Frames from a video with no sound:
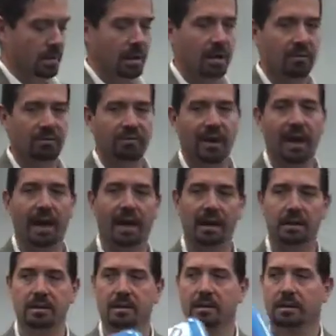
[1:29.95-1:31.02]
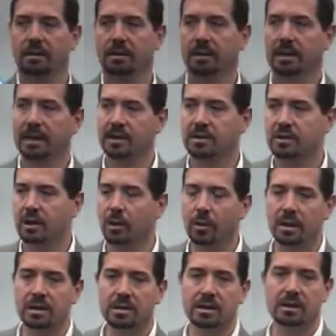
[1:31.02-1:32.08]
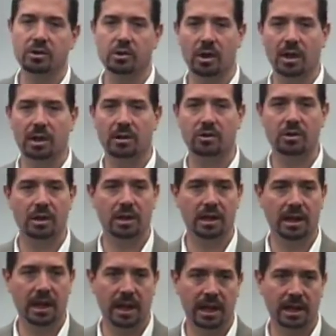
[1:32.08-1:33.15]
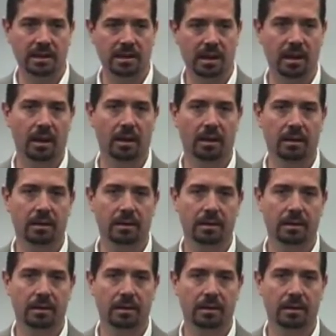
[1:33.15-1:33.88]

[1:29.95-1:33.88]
In fact, it's so easy to change that you can't tell.